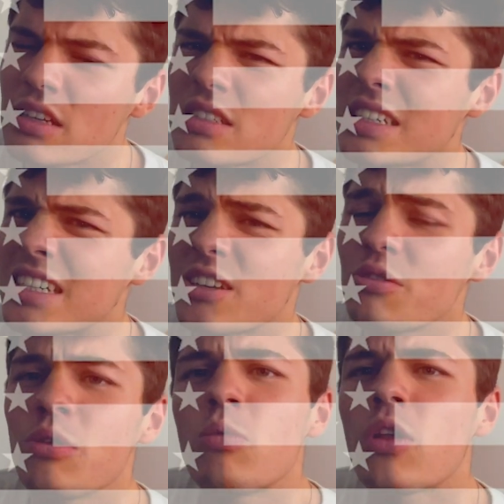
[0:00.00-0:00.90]
I don't
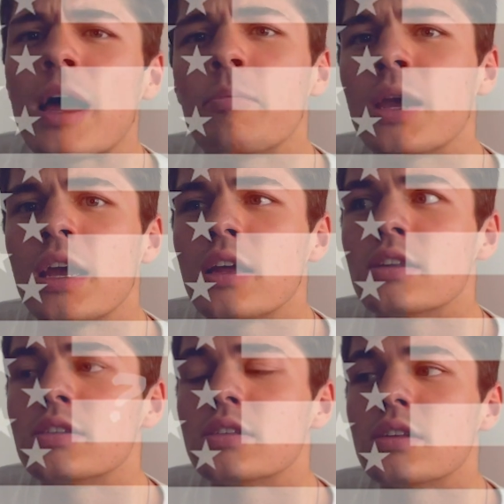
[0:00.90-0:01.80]
know what that
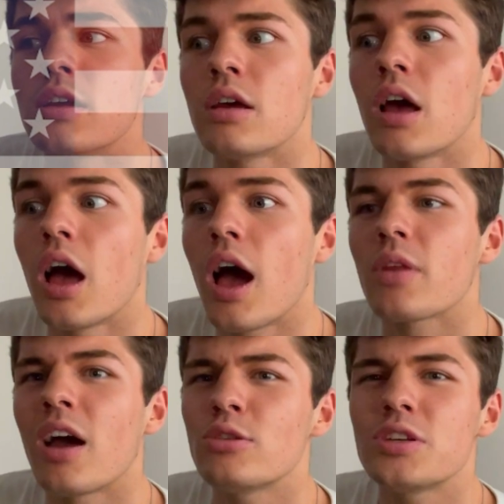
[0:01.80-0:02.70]
means.
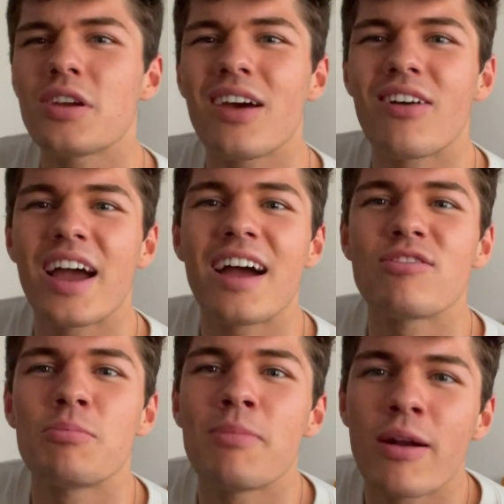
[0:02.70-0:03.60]
I also get that I have
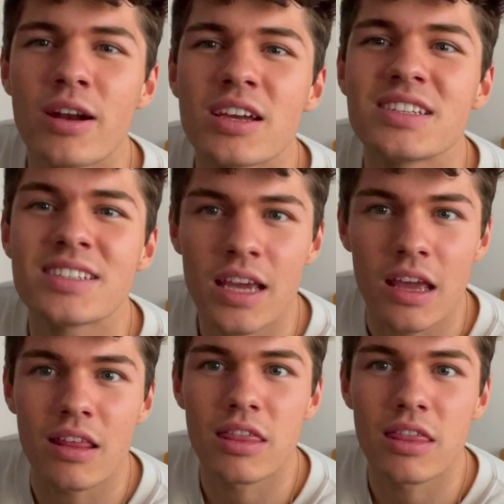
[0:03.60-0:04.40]
American teeth.